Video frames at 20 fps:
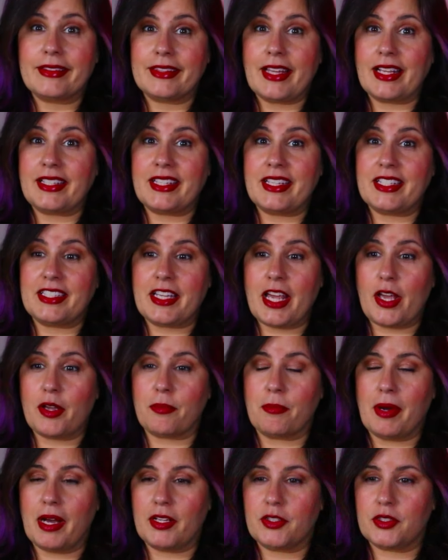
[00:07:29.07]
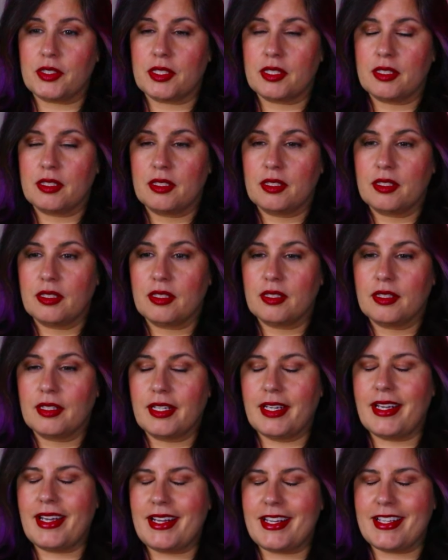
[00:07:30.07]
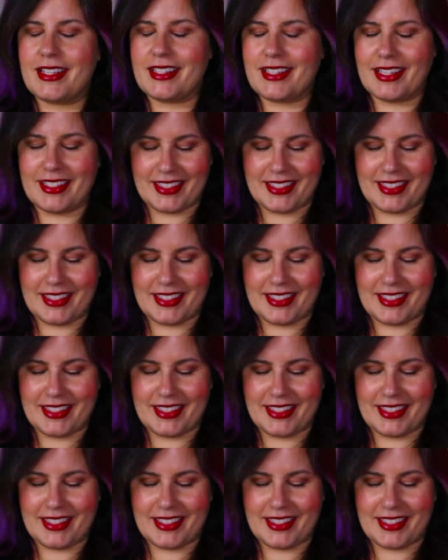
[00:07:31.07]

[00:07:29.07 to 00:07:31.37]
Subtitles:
That didn't take much. It